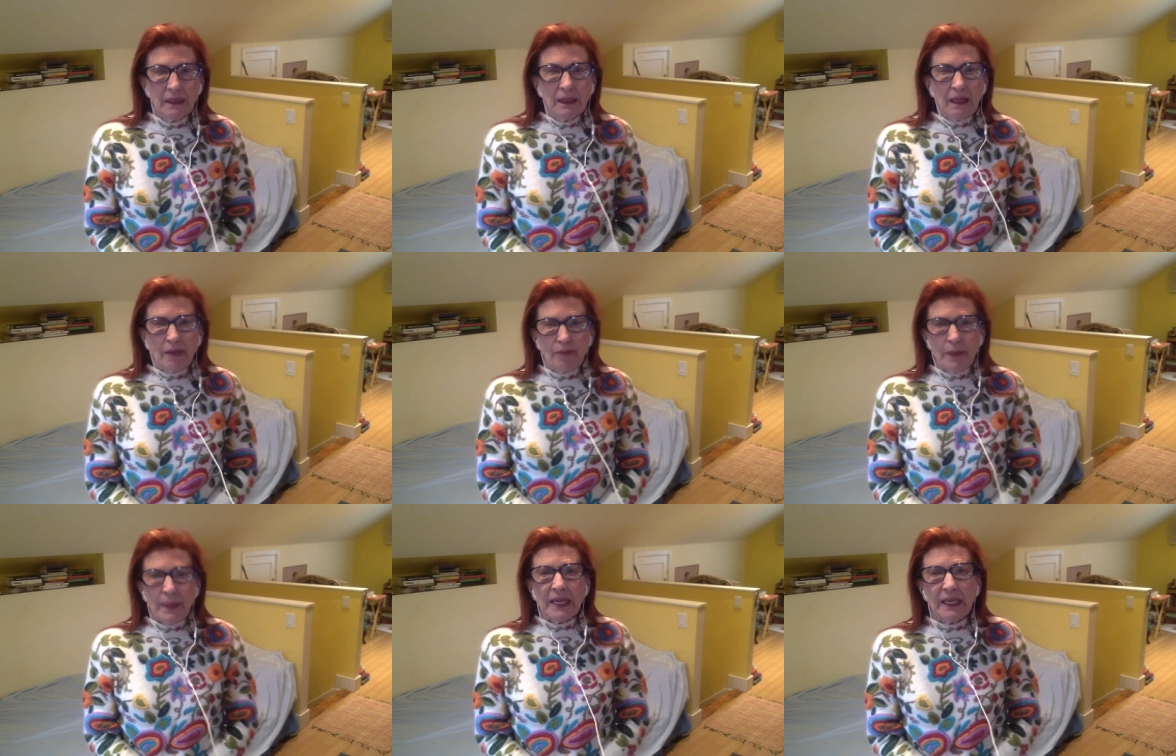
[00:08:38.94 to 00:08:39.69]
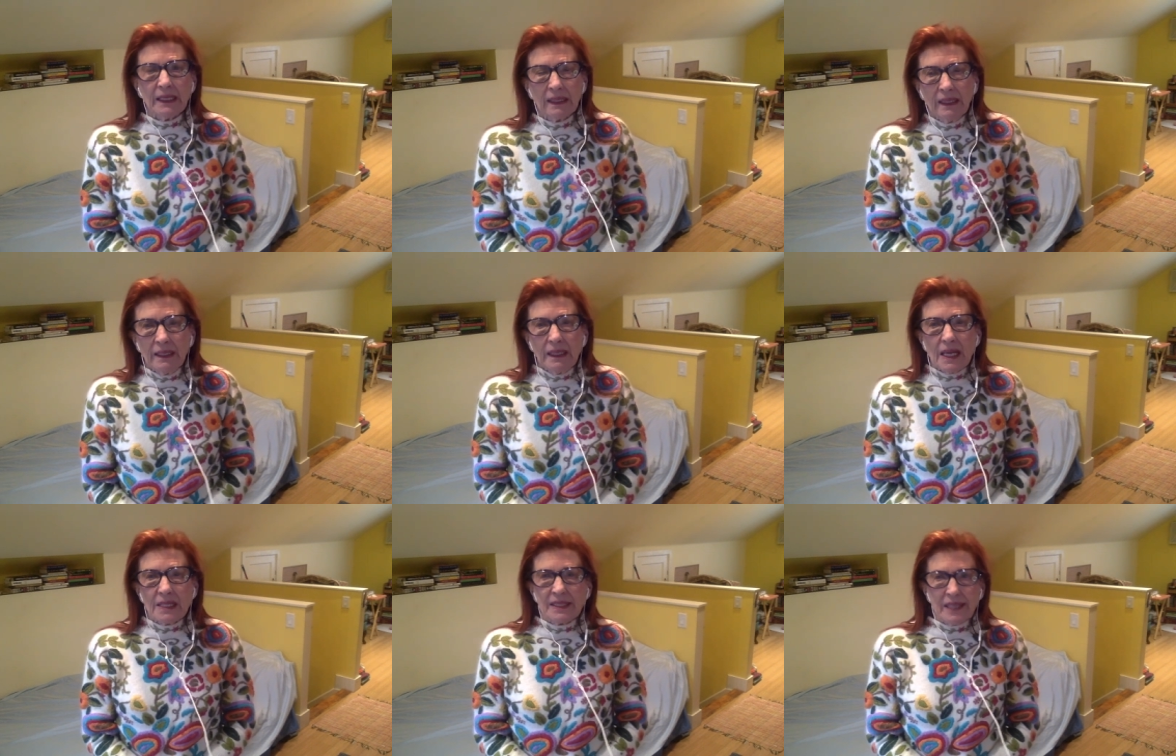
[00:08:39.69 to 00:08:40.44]
of being
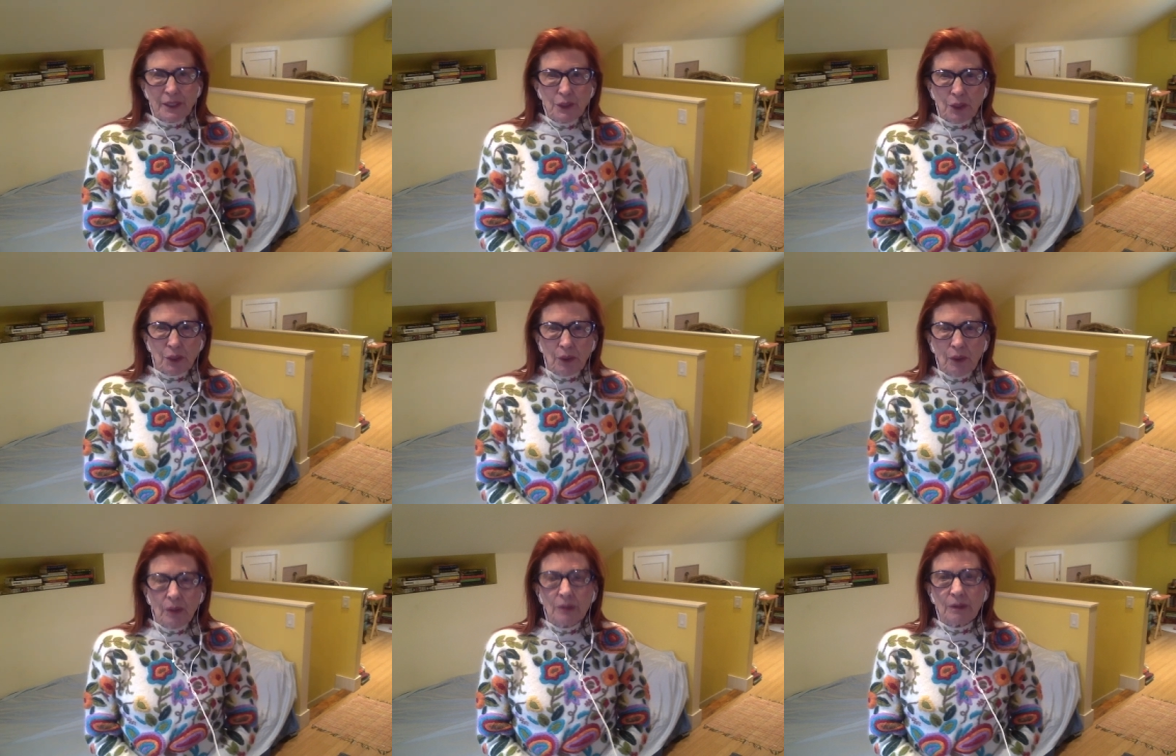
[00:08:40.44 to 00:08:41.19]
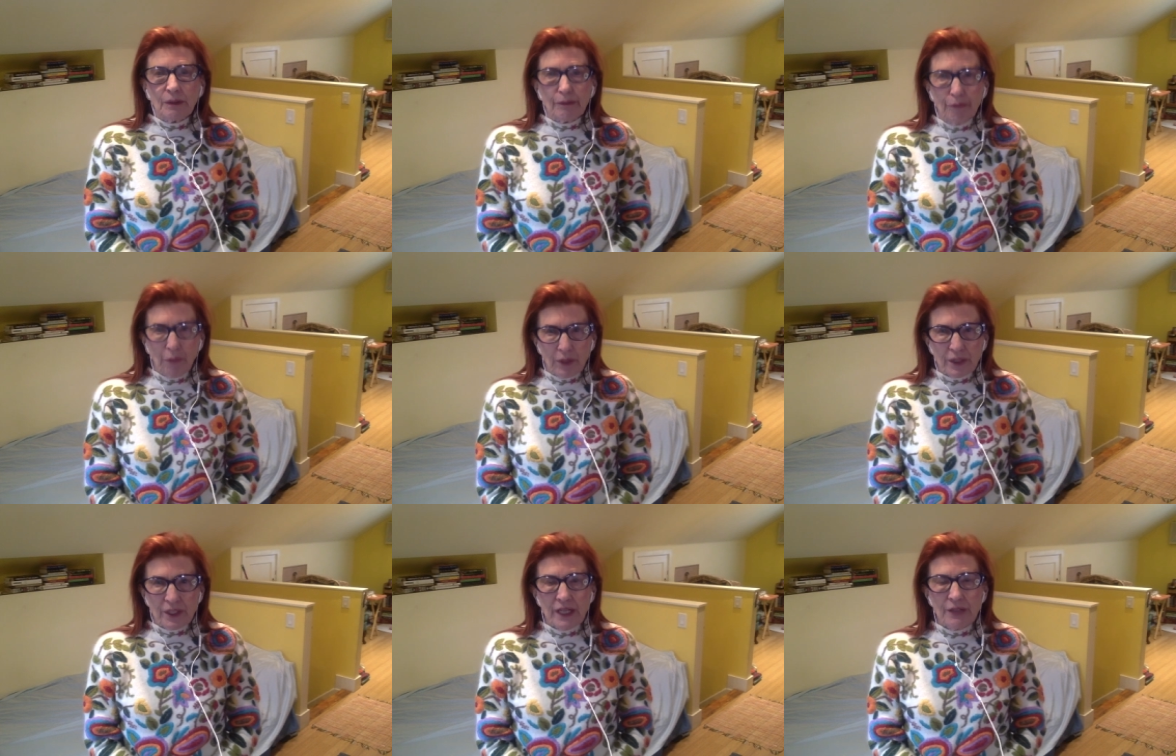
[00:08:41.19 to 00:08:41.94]
a six year old or a
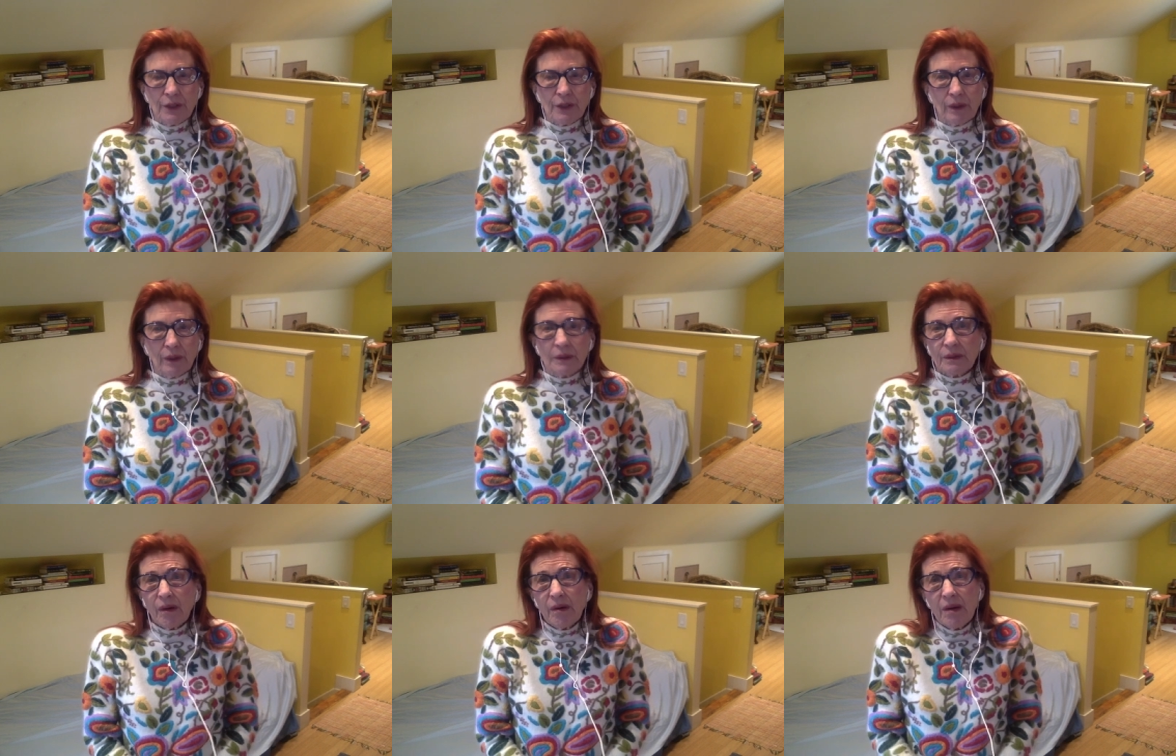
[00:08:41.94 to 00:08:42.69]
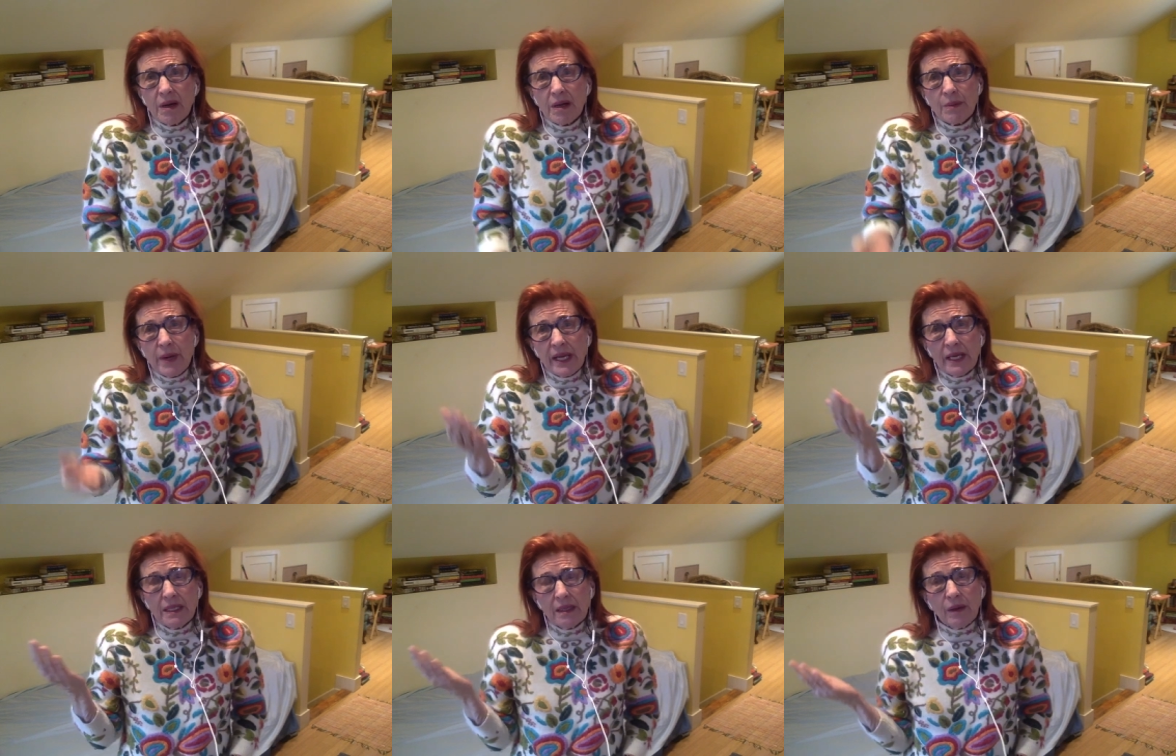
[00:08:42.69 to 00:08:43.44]
14 year old. Or we
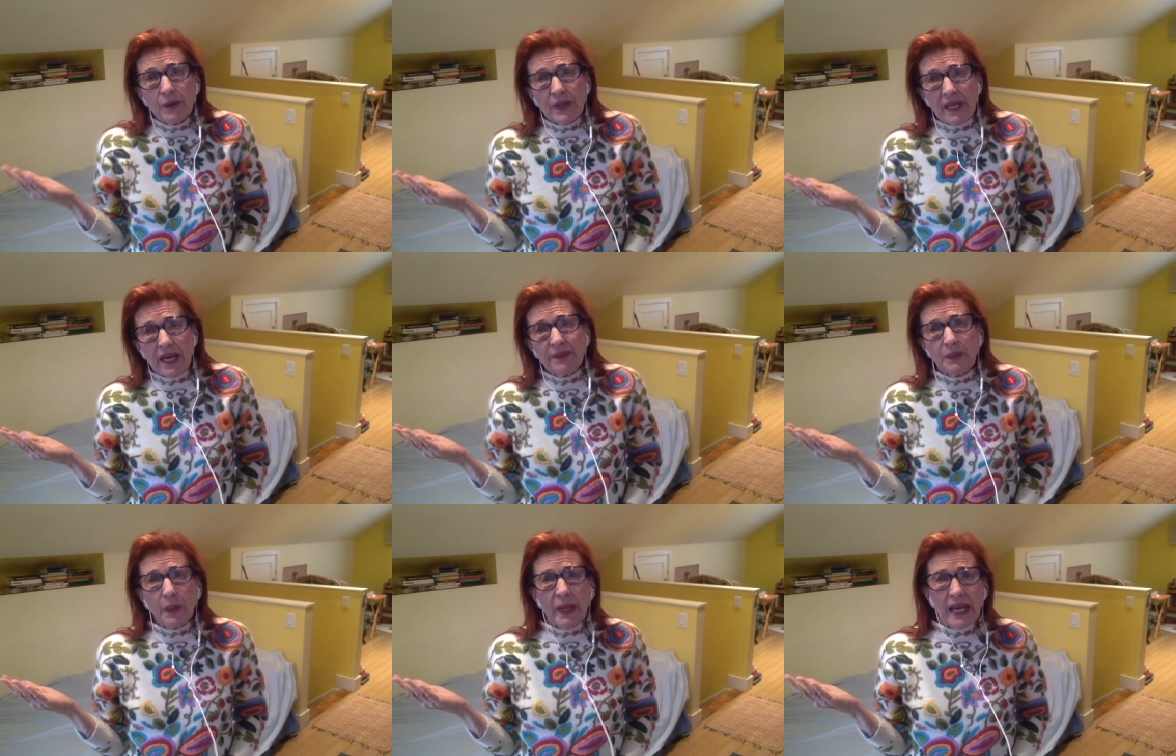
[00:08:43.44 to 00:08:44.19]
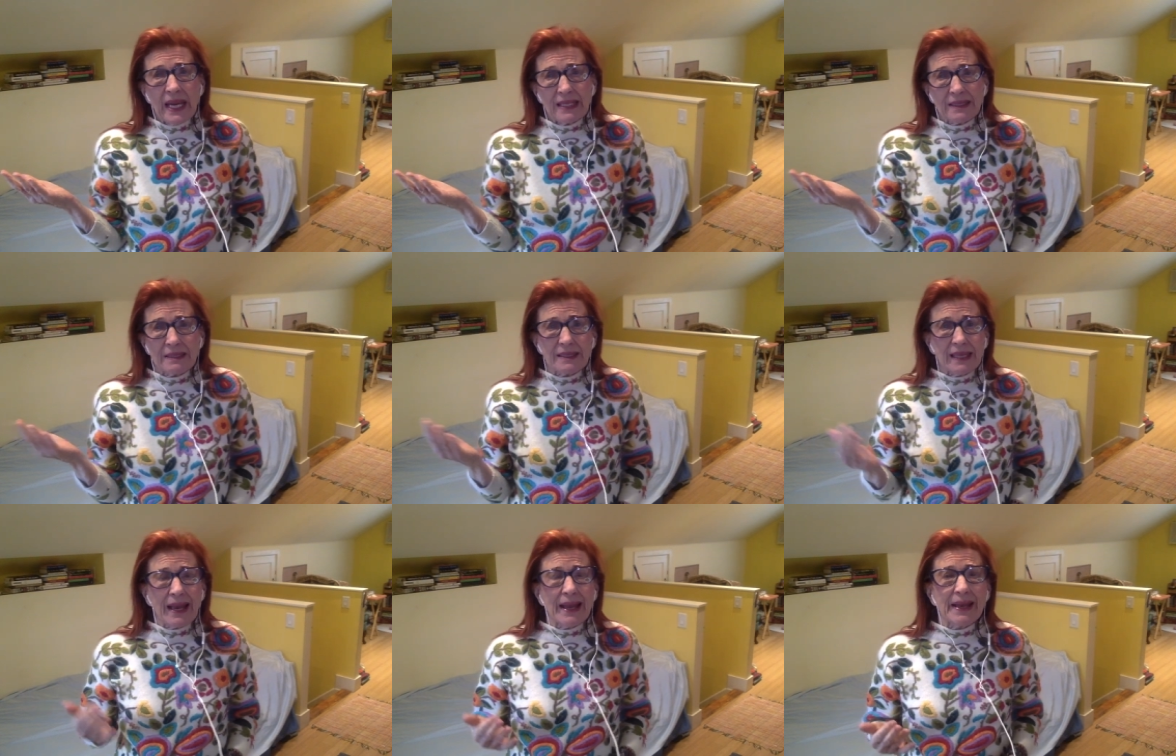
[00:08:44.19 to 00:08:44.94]
can go the other way and
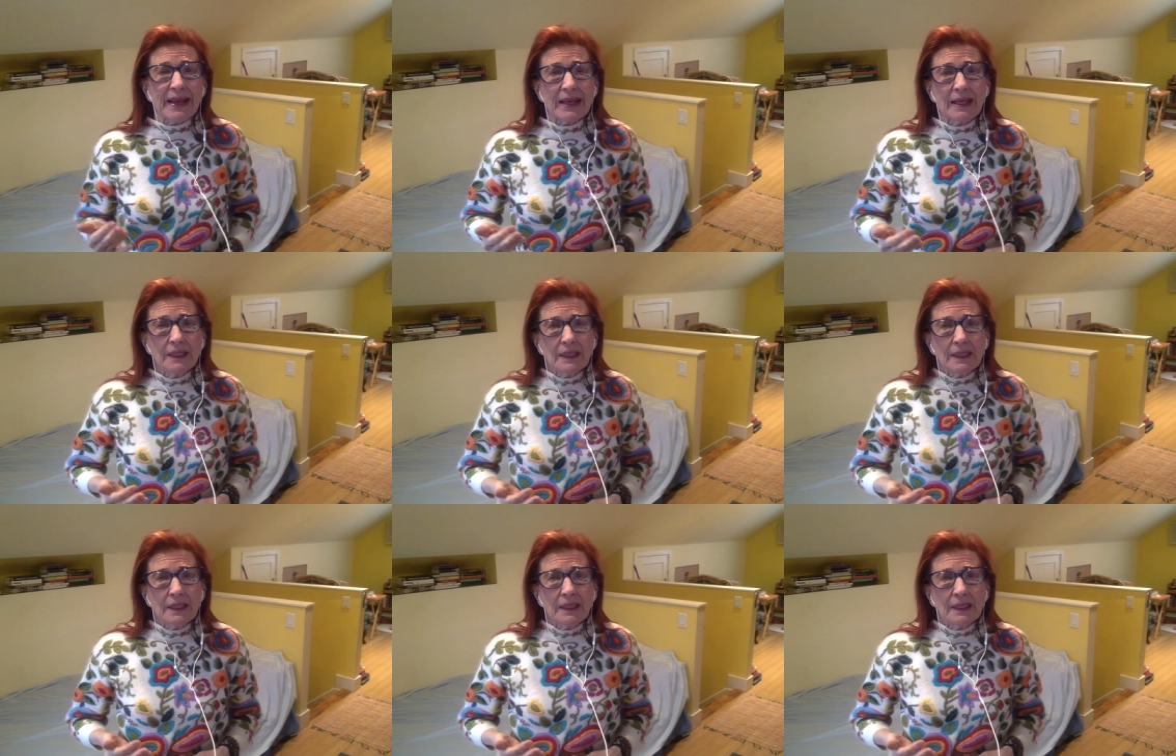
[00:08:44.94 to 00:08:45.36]
say,